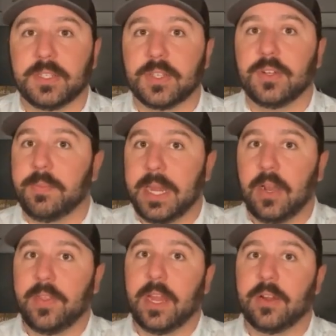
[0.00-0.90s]
So
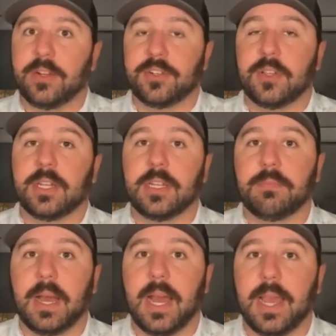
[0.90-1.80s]
depending on the areas you're looking to
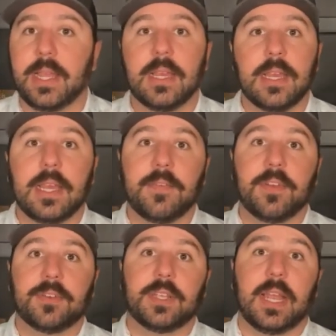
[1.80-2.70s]
buy, if
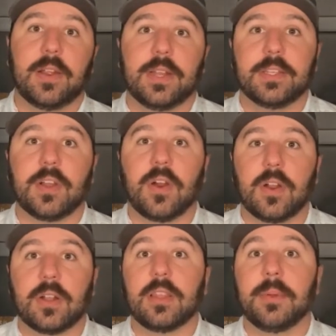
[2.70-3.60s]
those areas
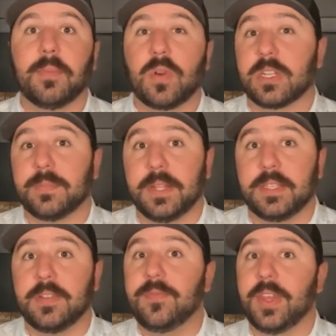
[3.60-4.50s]
are a little bit more
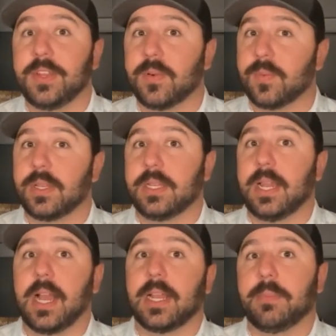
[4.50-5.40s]
expensive, then you're really
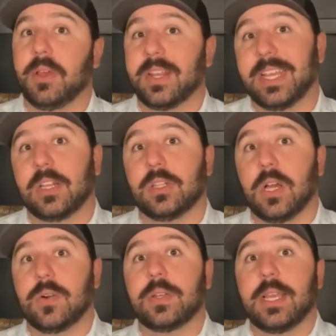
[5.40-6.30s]
not going to be able to get a
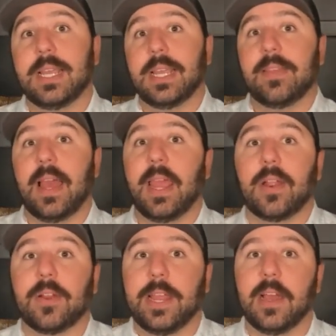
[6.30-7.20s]
loan in that
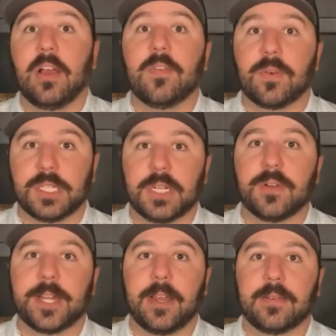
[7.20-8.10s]
area for
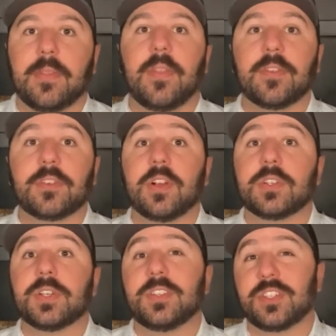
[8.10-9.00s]
zero down. Then there's
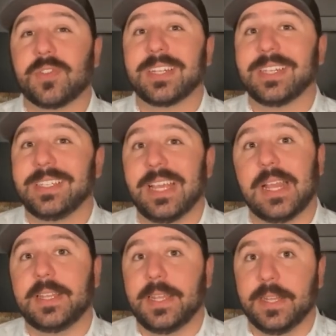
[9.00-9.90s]
also strict
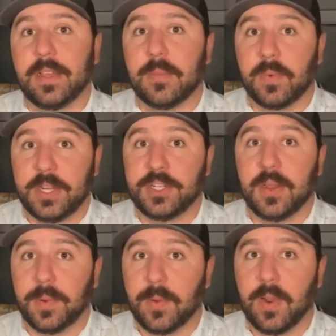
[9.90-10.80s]
debt to income
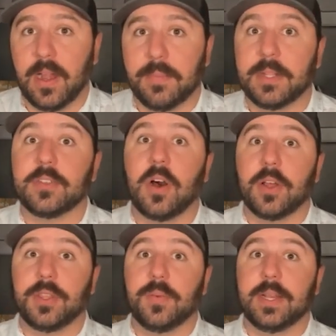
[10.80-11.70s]
ratio requirements
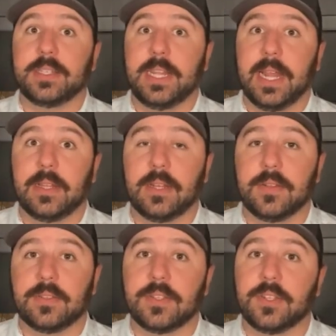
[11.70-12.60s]
on USDA
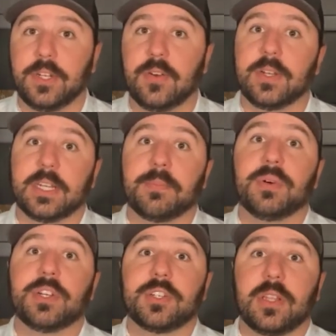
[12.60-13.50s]
loans. So you don't get to
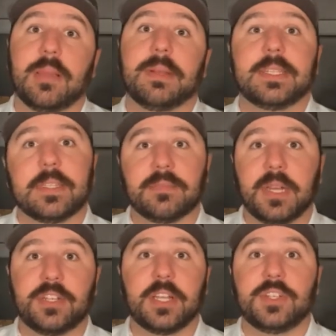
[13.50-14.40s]
push the limits as
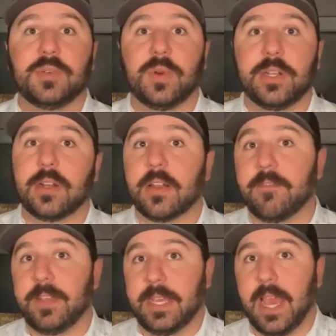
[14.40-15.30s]
much as you would on a
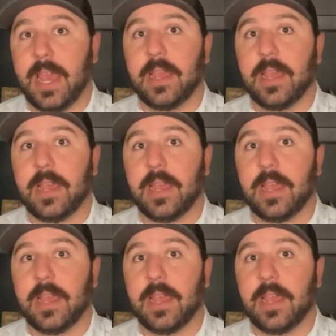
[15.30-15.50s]
VA.